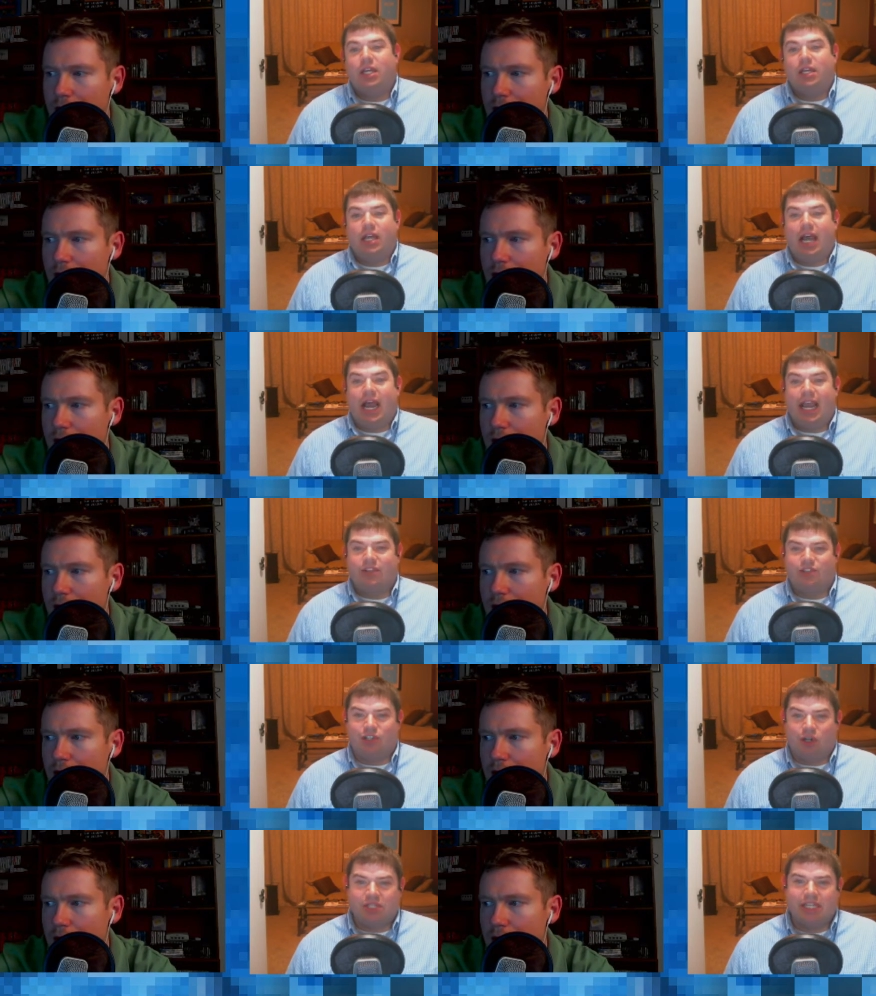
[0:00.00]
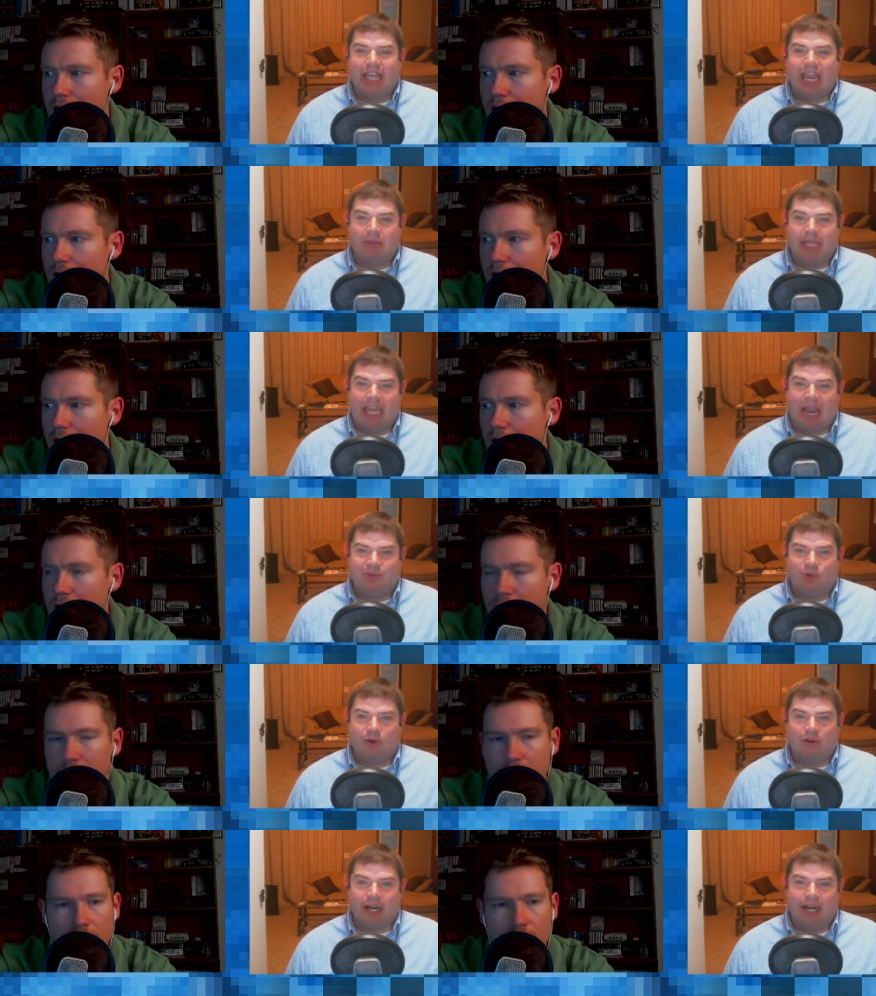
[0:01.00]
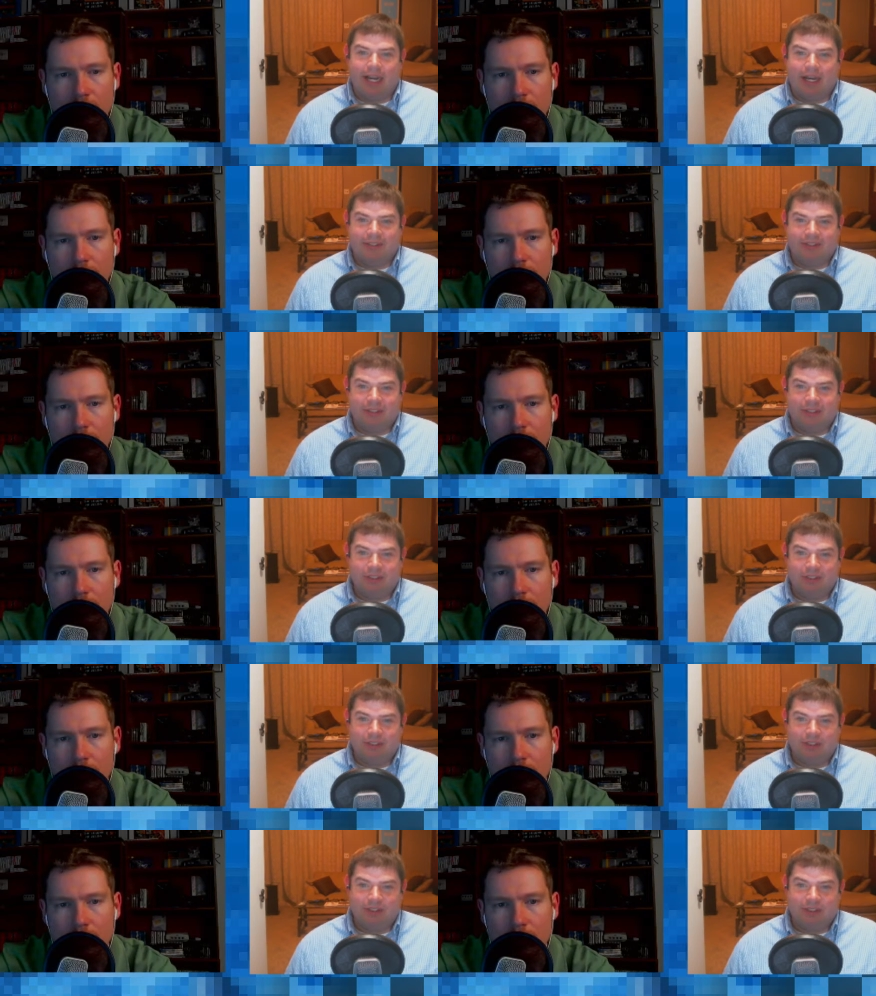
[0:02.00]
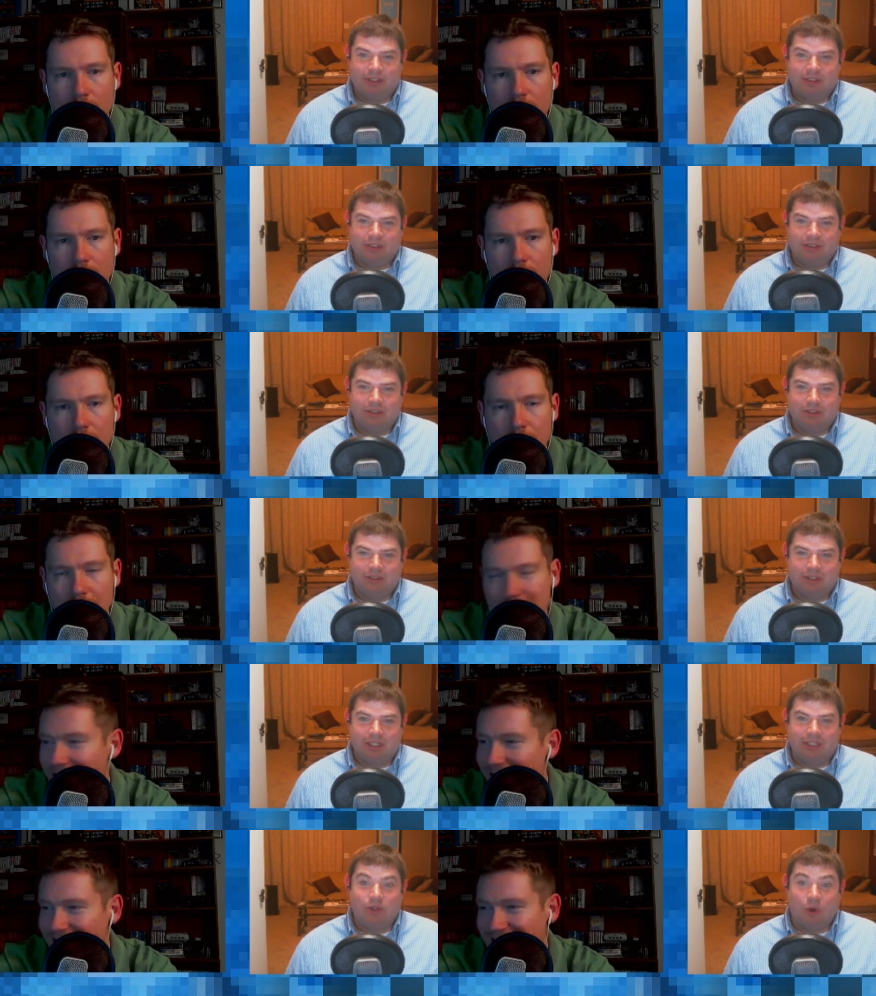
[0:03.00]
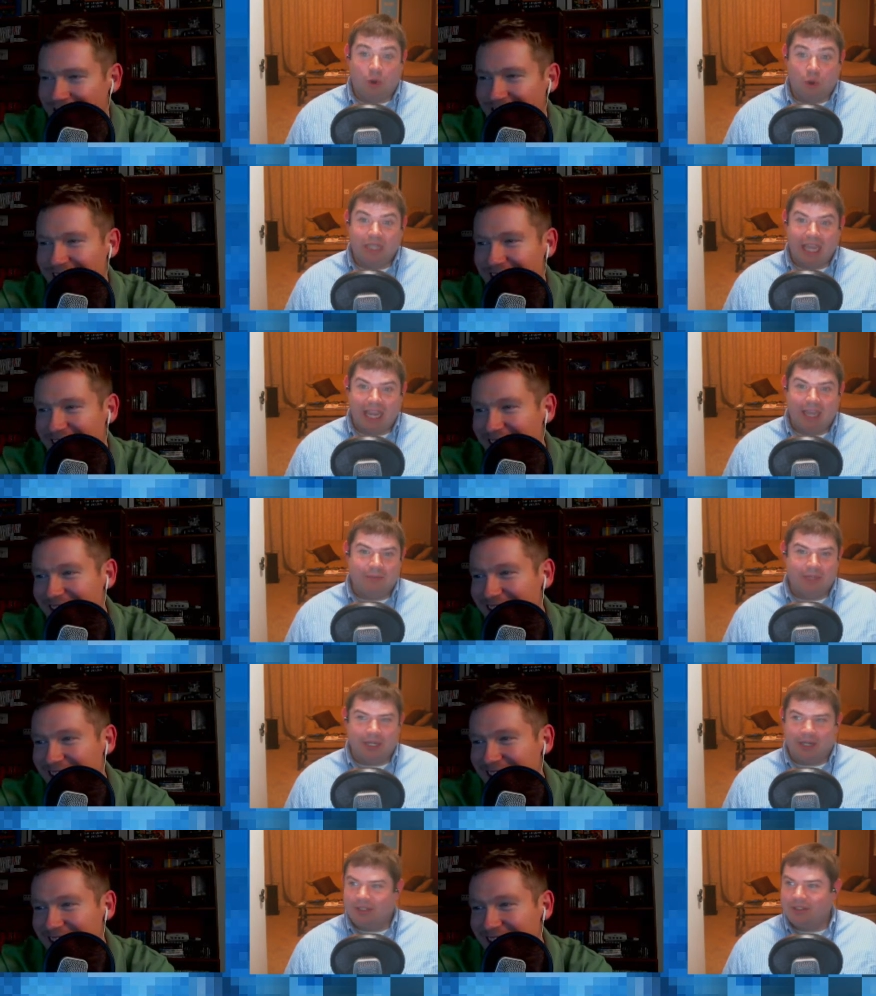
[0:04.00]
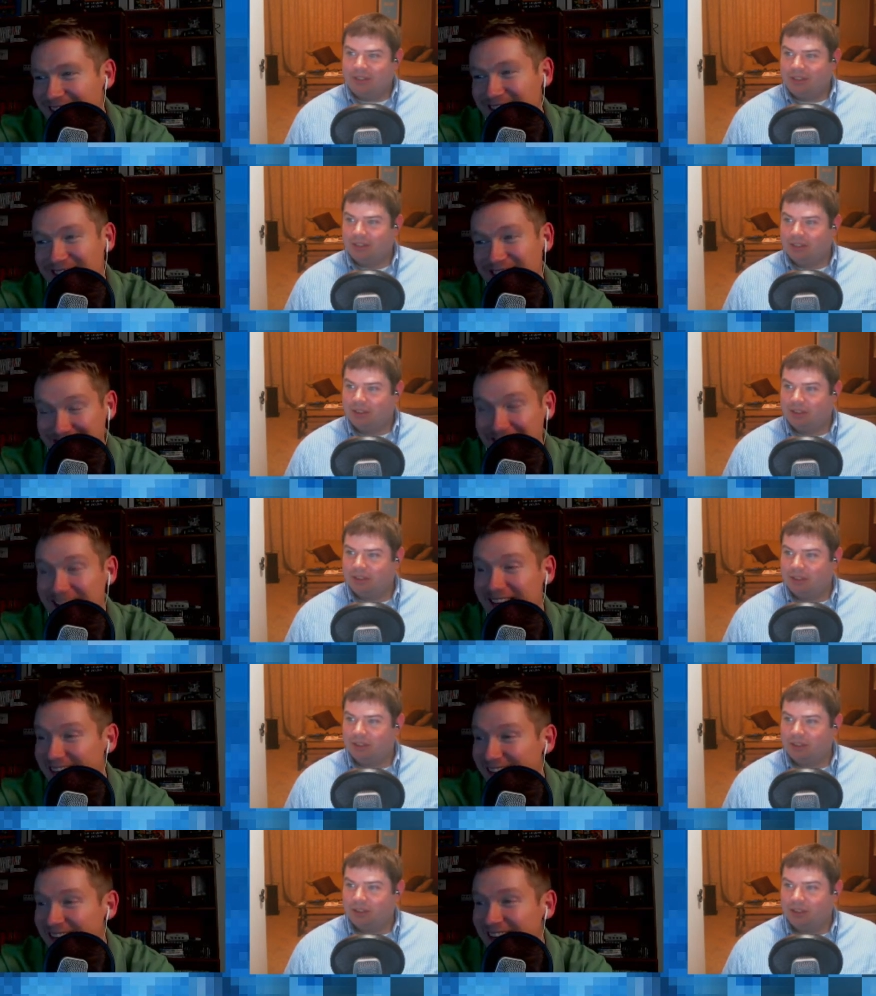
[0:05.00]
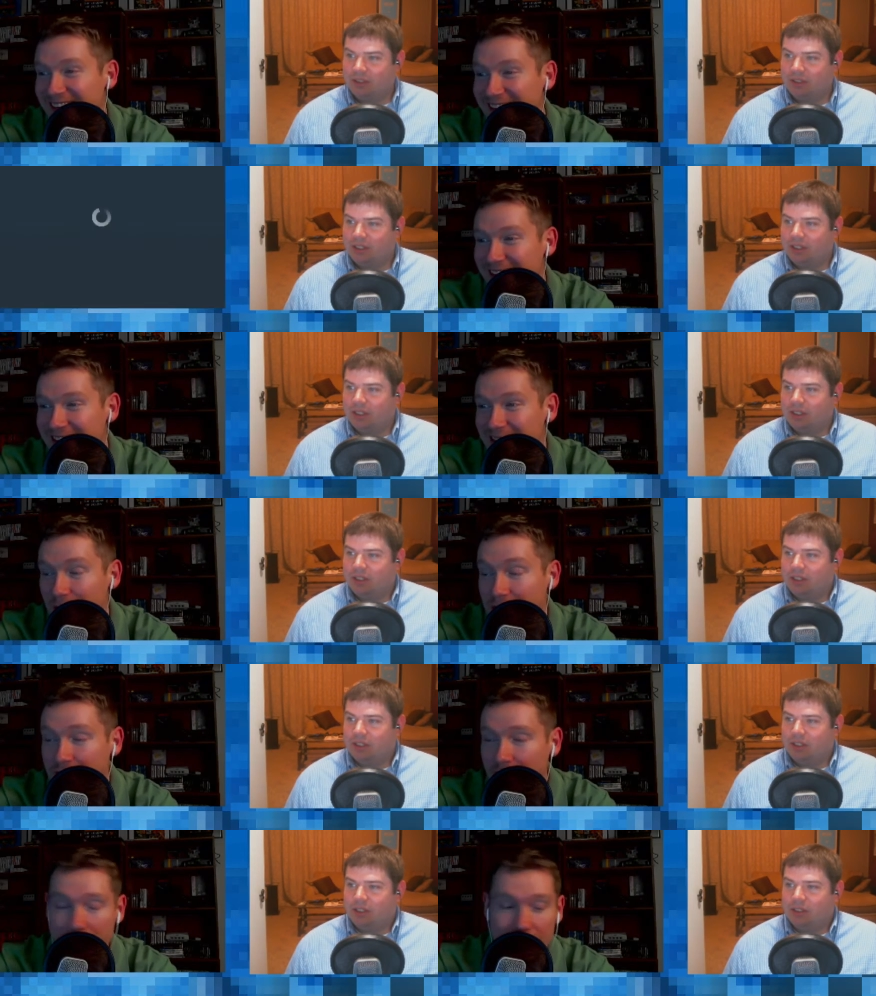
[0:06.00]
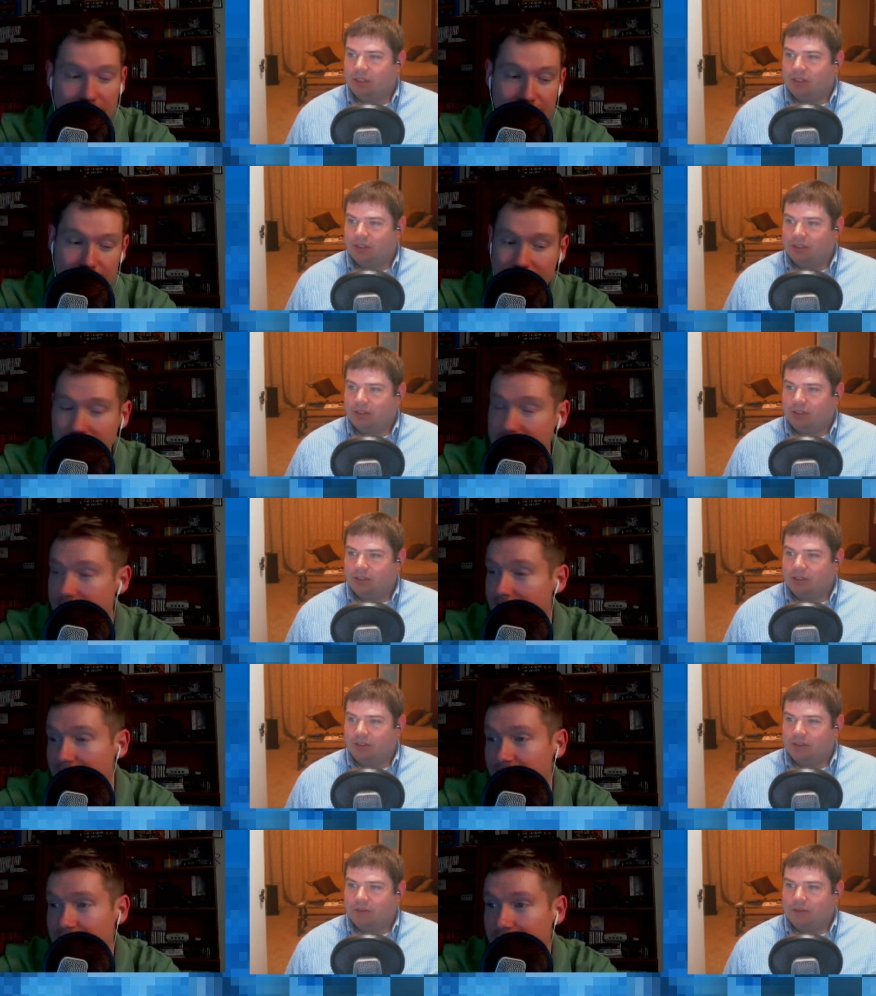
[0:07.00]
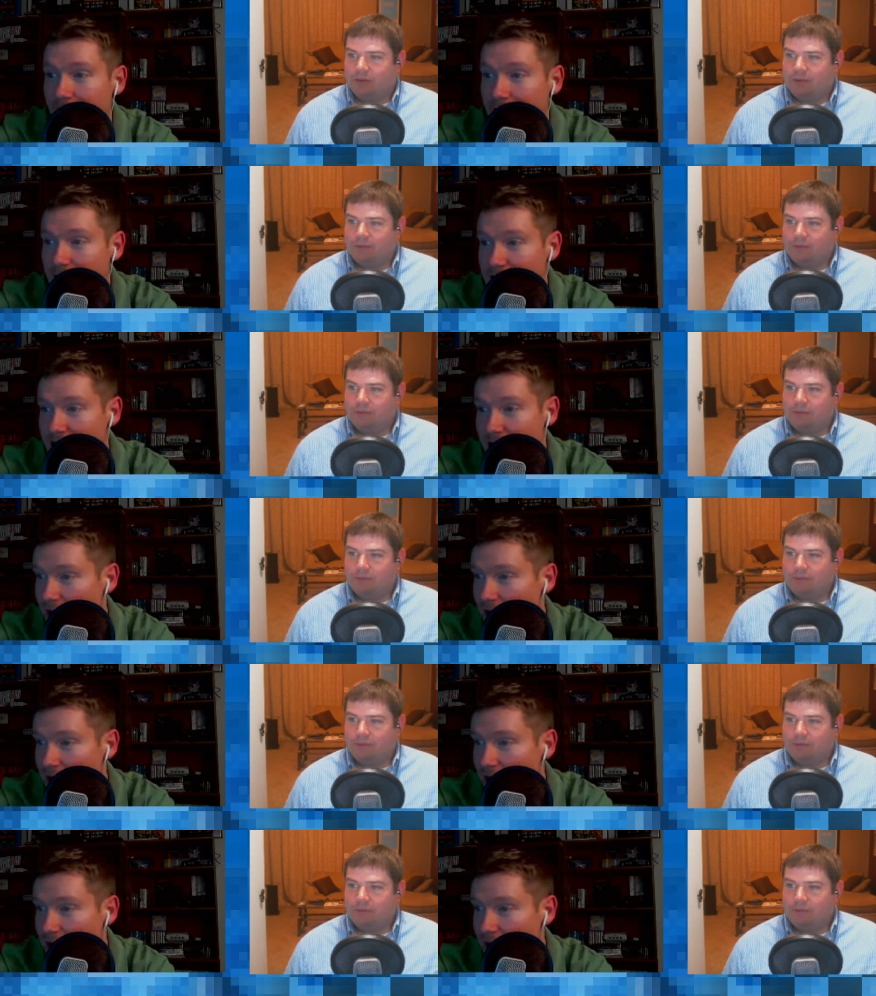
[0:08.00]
Speaker 1: highest-grossing game in the App Store right now. That's an old game, you know.
Speaker 2: Yeah. Well, uh, it's going to suck having to delete